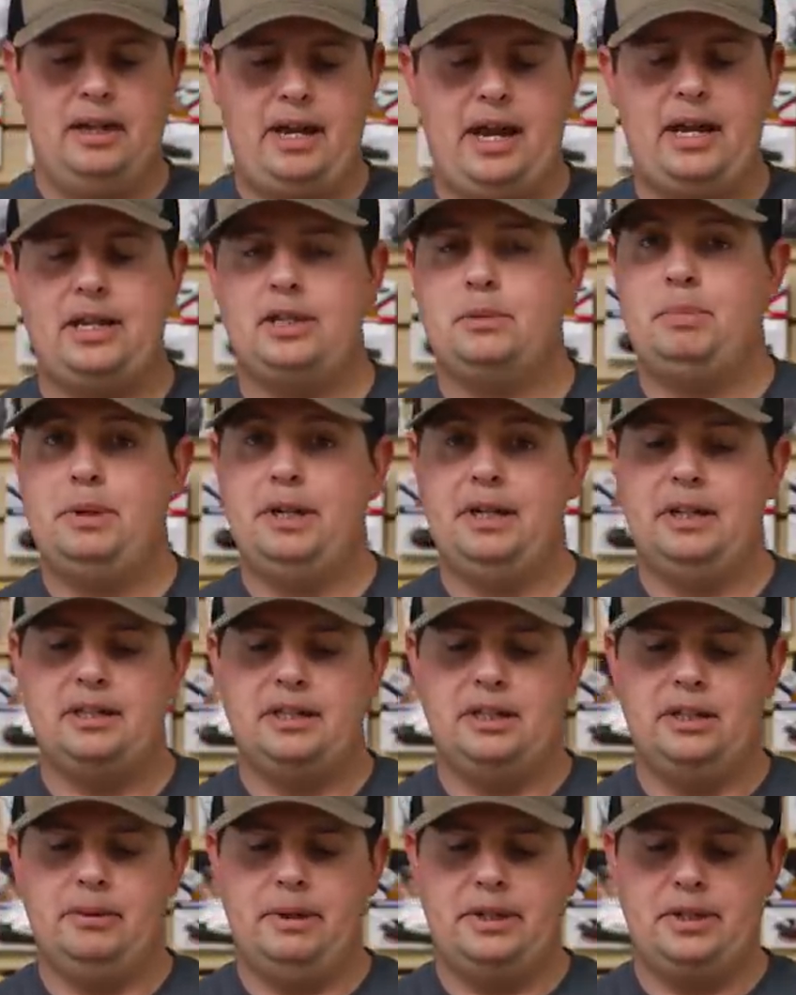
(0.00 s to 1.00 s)
as big
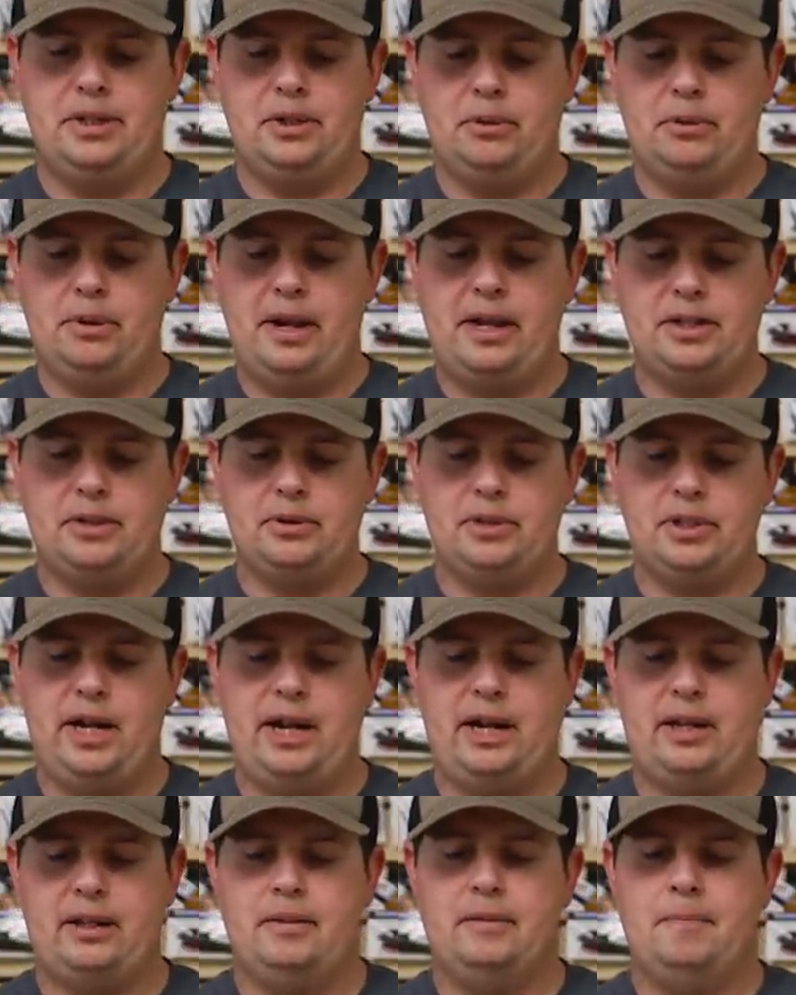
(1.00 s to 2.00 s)
as the original Riser
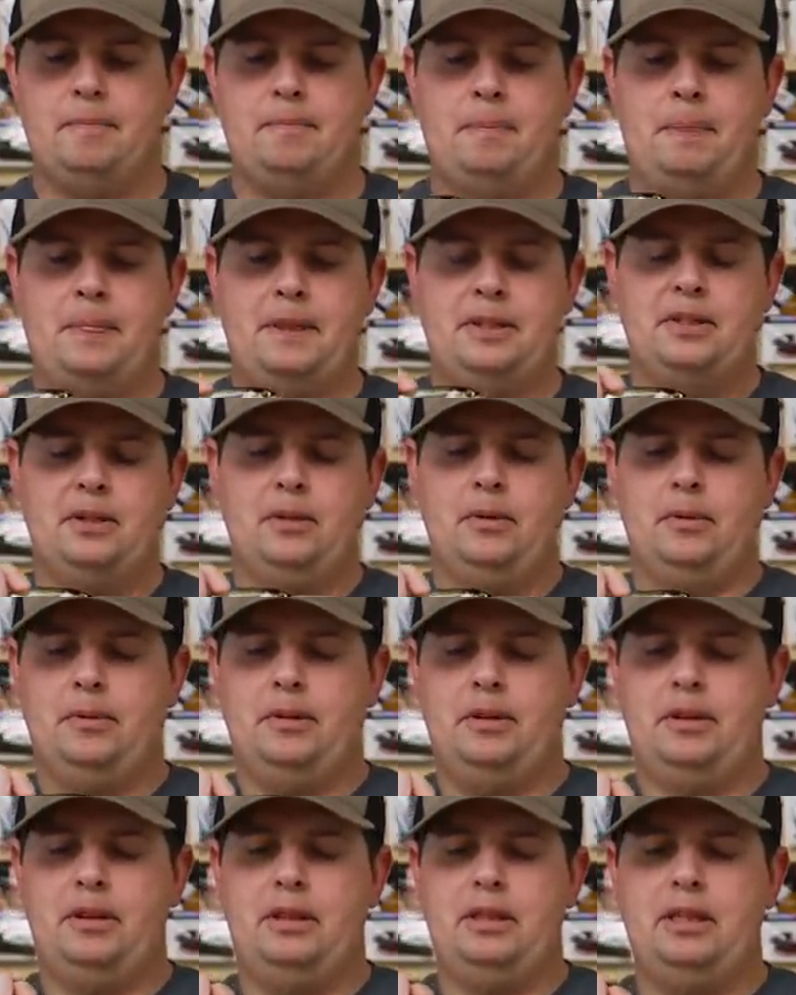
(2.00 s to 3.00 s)
Jack.
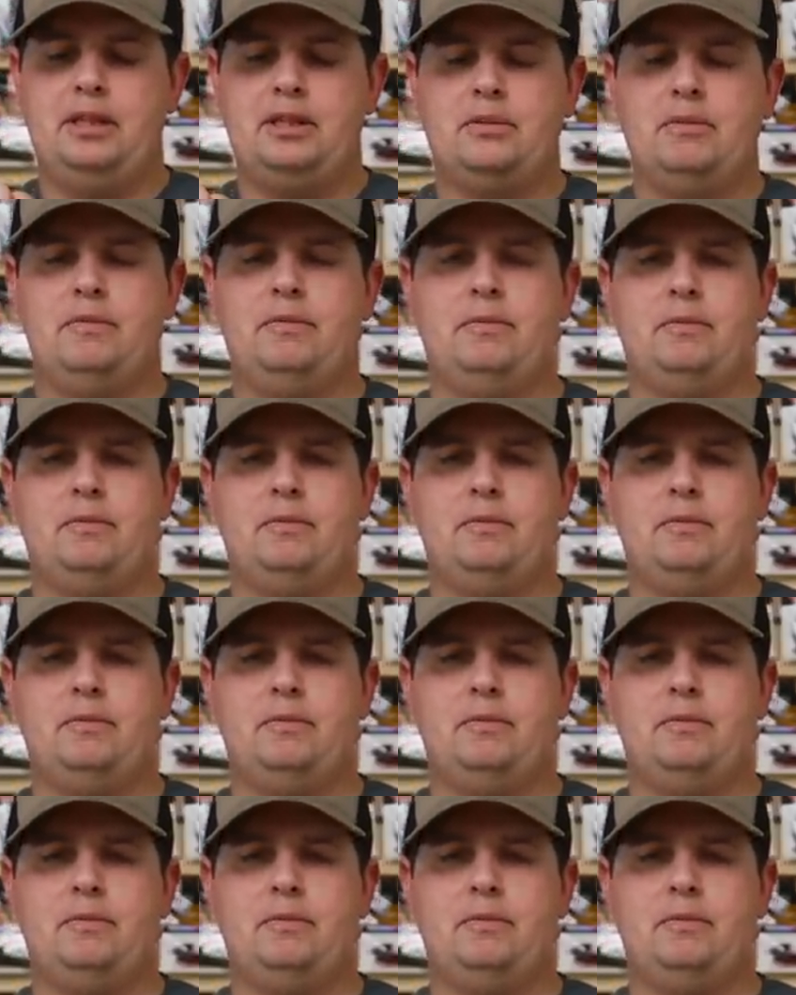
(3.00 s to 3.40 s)
So this